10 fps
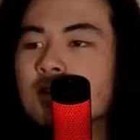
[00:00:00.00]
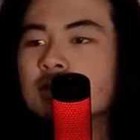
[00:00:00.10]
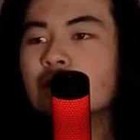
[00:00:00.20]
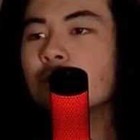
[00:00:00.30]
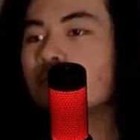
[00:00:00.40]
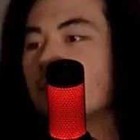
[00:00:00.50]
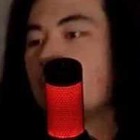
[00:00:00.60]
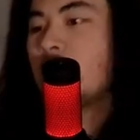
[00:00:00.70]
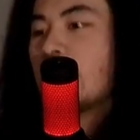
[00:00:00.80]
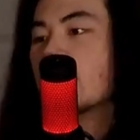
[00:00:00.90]
And also,
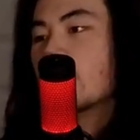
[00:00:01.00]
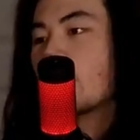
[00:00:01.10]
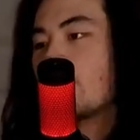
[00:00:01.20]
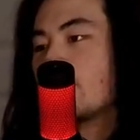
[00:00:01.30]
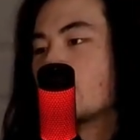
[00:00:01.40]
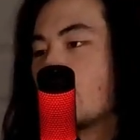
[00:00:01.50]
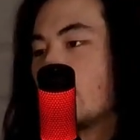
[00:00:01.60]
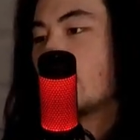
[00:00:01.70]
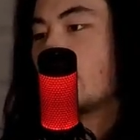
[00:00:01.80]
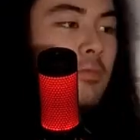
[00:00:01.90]
in the end of the Morbius
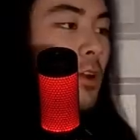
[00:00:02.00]
trailer,